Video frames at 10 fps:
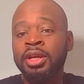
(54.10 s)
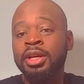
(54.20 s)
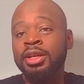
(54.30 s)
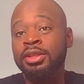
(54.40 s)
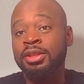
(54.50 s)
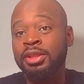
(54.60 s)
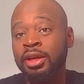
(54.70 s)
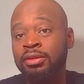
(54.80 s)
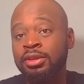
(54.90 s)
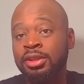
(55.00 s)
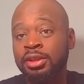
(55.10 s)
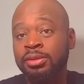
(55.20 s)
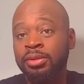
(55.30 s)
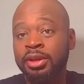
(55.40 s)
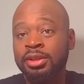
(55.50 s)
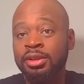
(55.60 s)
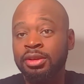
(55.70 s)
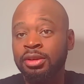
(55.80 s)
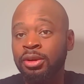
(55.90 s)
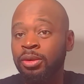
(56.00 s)
is accept the situation.
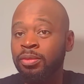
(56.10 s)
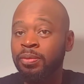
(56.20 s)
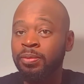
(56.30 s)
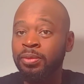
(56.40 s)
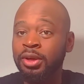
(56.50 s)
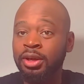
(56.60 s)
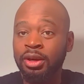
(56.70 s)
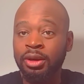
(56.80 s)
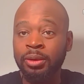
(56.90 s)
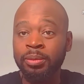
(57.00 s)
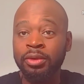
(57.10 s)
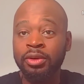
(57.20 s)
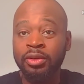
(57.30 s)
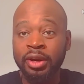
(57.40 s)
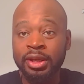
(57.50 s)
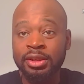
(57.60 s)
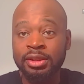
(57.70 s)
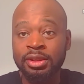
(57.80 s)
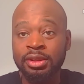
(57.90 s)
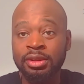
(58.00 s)
Don't become
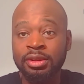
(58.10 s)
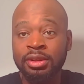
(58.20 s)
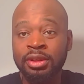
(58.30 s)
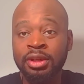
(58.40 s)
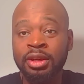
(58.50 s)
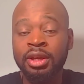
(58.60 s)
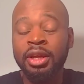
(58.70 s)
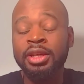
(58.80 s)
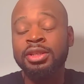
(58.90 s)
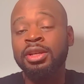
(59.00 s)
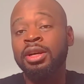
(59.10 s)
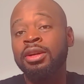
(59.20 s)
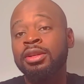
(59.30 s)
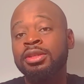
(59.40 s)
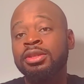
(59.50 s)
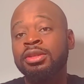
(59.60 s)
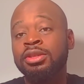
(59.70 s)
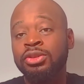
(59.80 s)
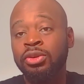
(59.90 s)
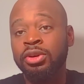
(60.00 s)
crazy and start
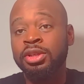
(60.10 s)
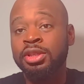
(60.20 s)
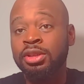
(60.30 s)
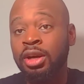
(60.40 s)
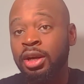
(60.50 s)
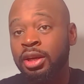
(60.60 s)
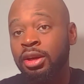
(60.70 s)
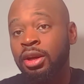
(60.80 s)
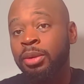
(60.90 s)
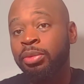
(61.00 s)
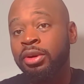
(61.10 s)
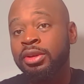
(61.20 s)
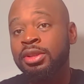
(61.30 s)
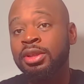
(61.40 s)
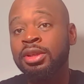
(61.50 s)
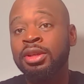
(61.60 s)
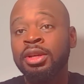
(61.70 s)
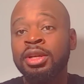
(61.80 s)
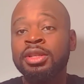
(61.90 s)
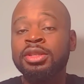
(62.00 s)
start stalking the other person
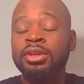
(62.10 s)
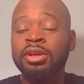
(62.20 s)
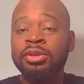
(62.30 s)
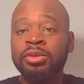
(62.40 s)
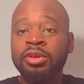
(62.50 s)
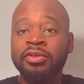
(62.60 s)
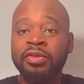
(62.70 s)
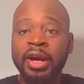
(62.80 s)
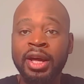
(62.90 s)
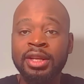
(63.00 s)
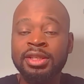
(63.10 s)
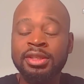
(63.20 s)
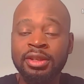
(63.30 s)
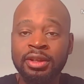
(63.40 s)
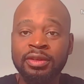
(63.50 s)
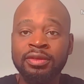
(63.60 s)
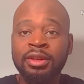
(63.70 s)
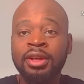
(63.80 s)
start doing violent stuff,